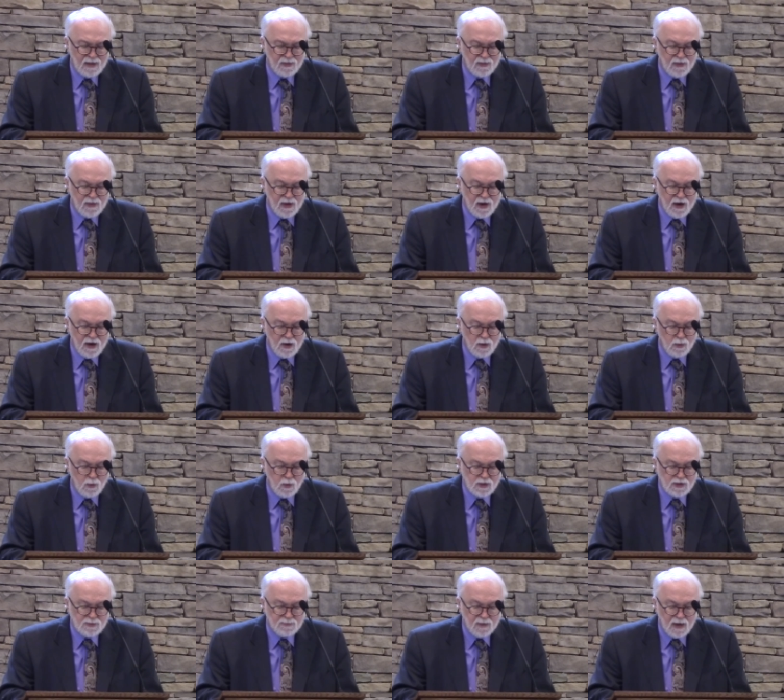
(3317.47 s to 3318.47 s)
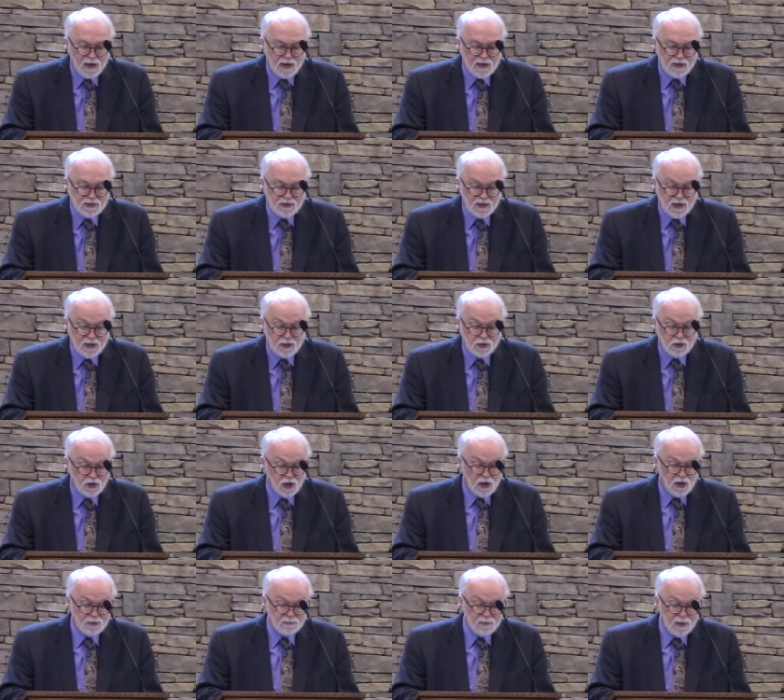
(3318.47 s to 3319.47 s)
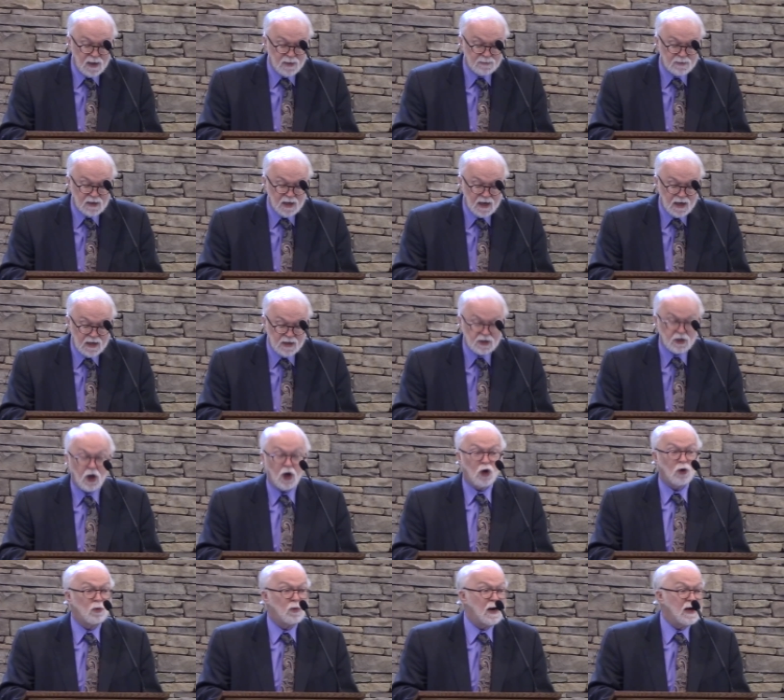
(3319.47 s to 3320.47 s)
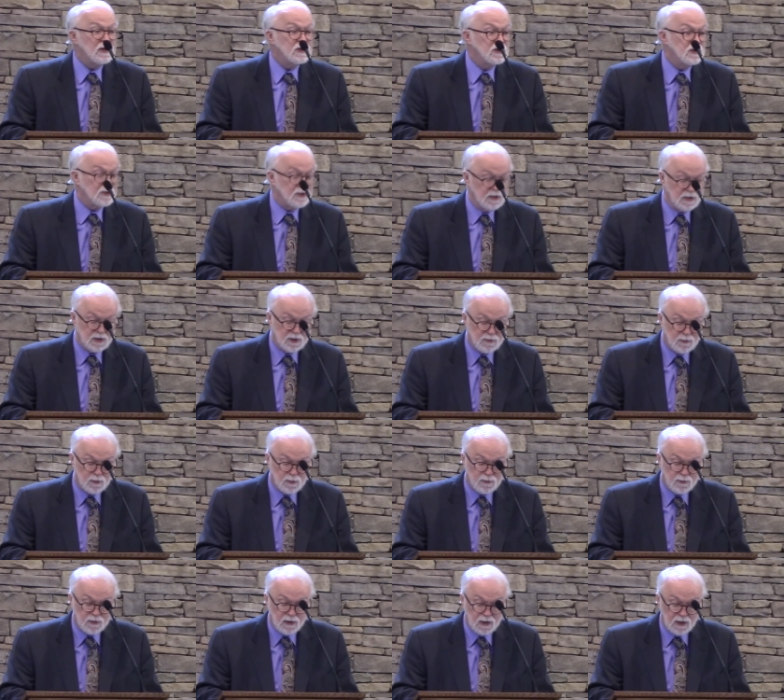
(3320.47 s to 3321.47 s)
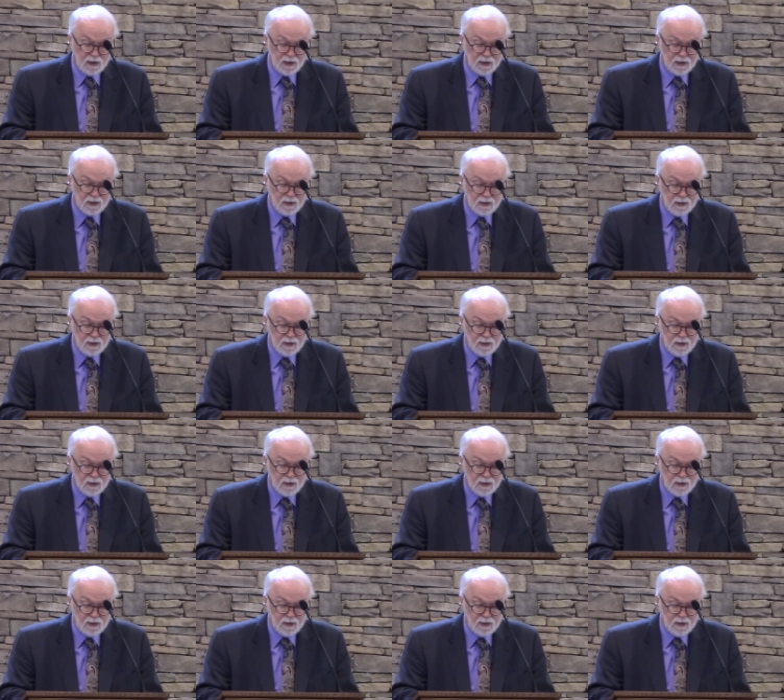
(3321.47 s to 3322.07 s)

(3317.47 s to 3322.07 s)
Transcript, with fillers: And there was by St. John baptized all righteousness fulfilling.